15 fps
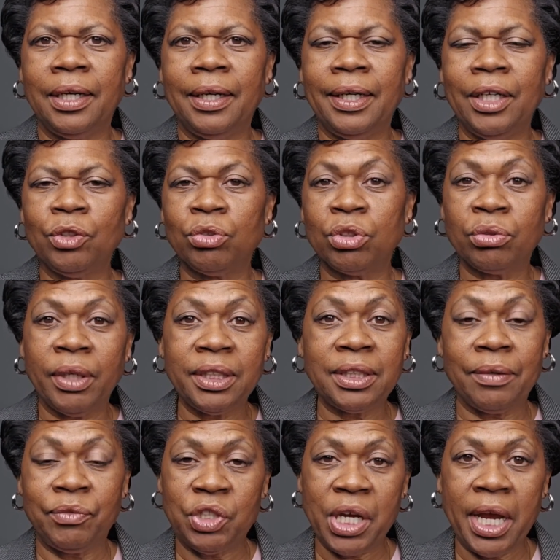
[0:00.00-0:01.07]
interest
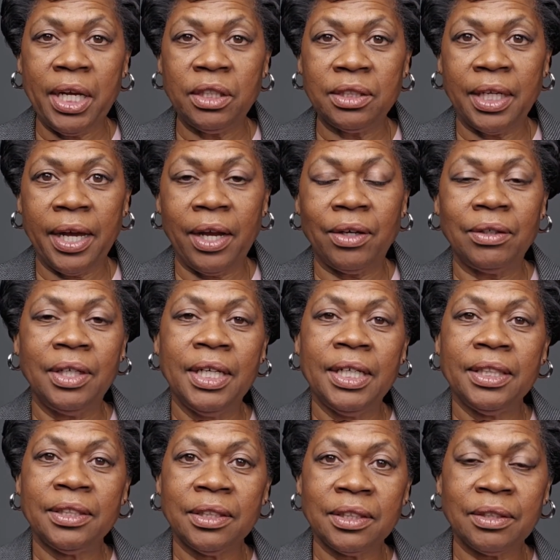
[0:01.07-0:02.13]
rates have changed now
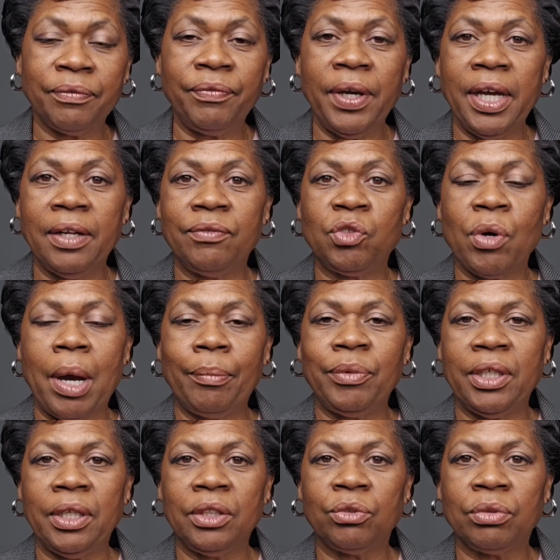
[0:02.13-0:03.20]
since the Fed have
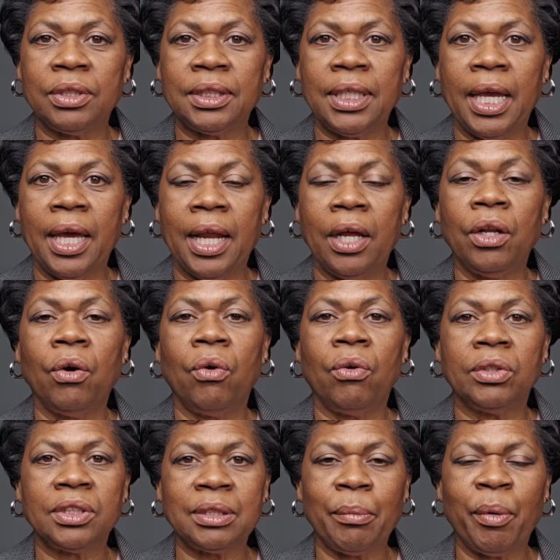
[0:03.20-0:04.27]
dropped interest. And I know
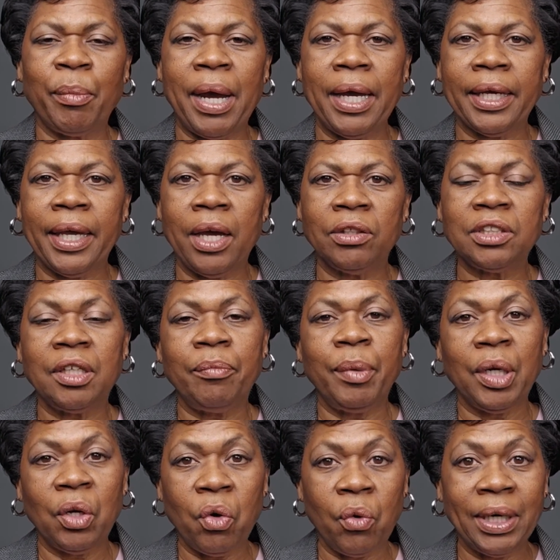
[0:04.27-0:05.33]
on some of my accounts, they've
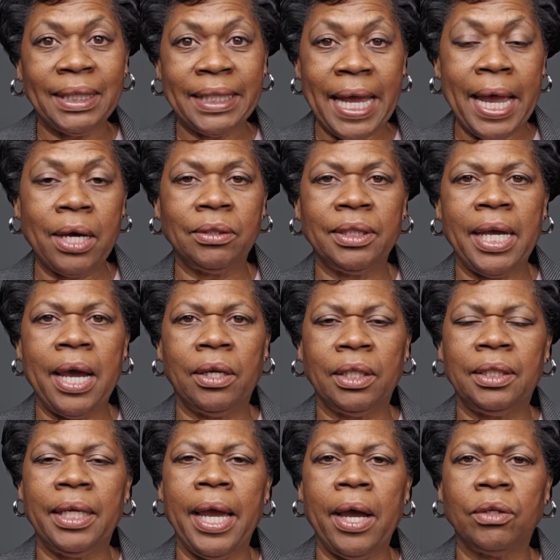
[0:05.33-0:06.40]
been going down, down,
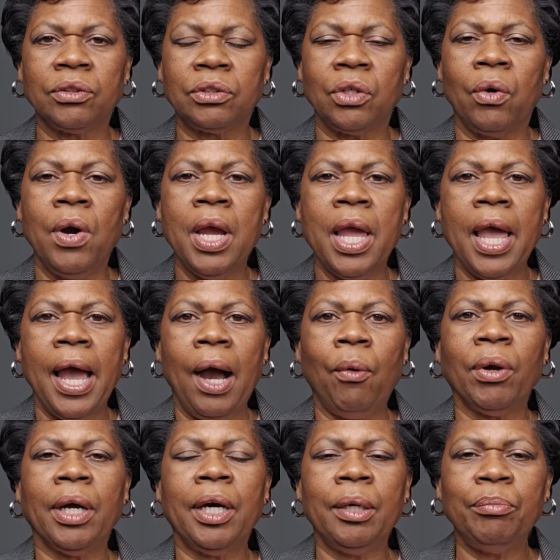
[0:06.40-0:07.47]
and down. So I
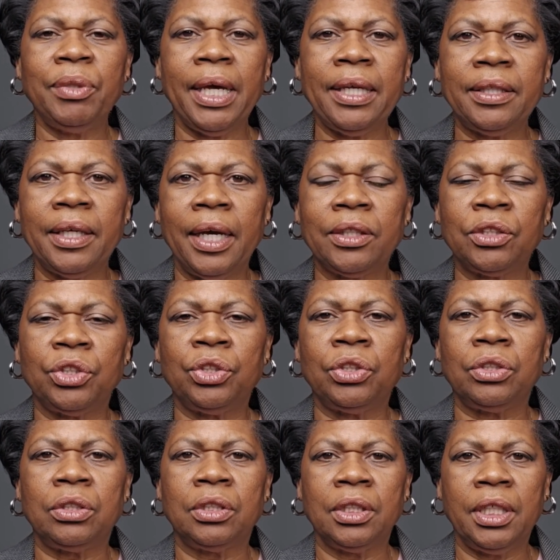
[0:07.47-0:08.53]
want to update that
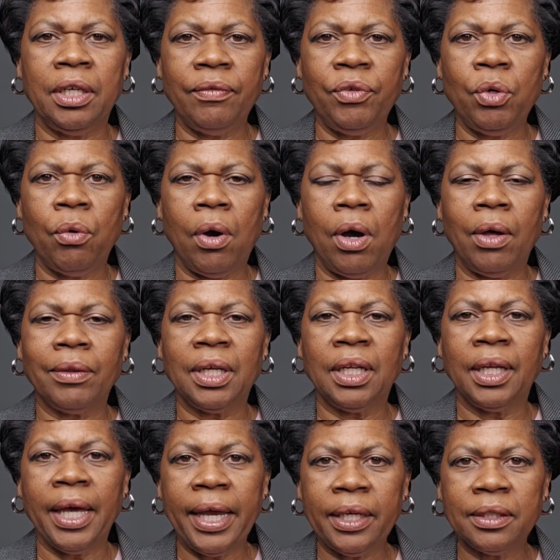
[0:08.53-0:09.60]
to give you all the
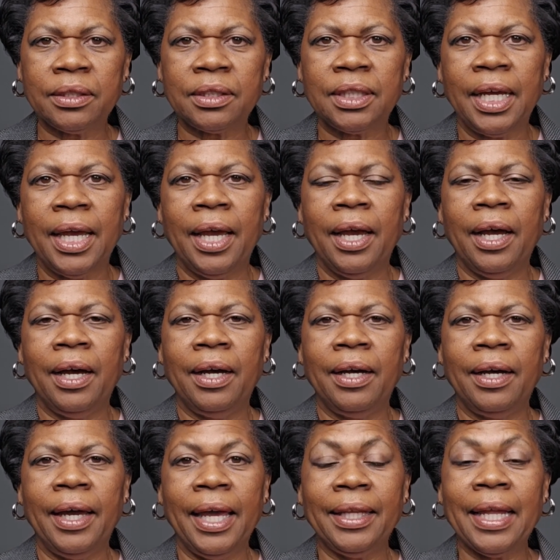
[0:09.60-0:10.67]
latest
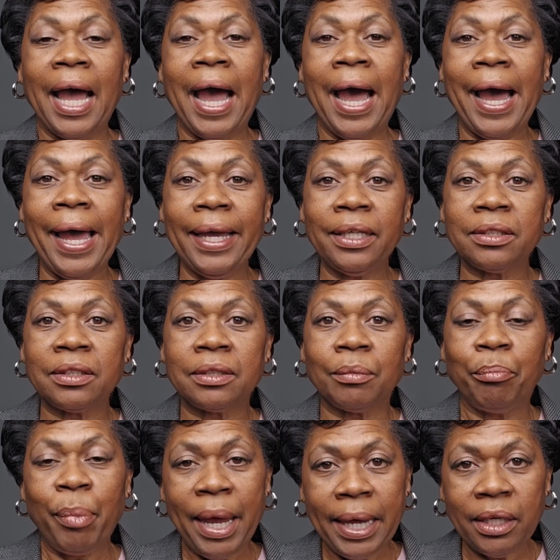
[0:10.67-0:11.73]
and the
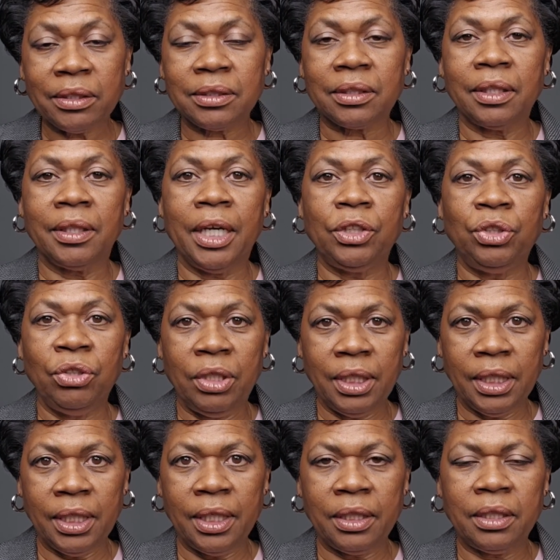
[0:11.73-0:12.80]
highest banks that you
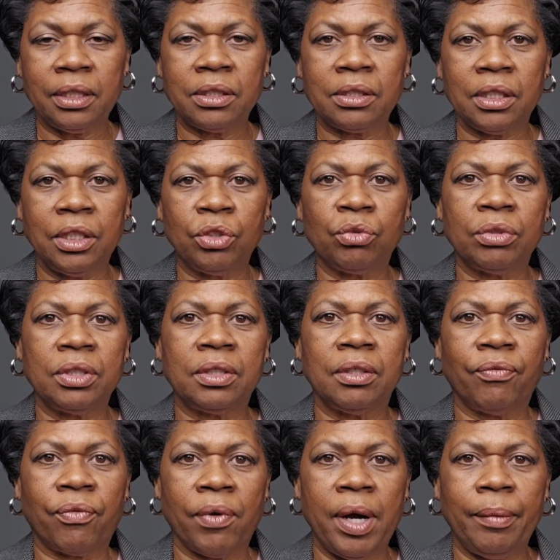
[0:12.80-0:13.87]
can get this
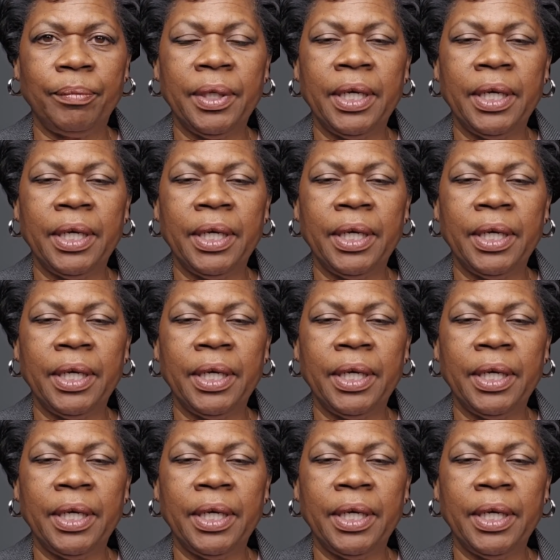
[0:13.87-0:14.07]
interest from.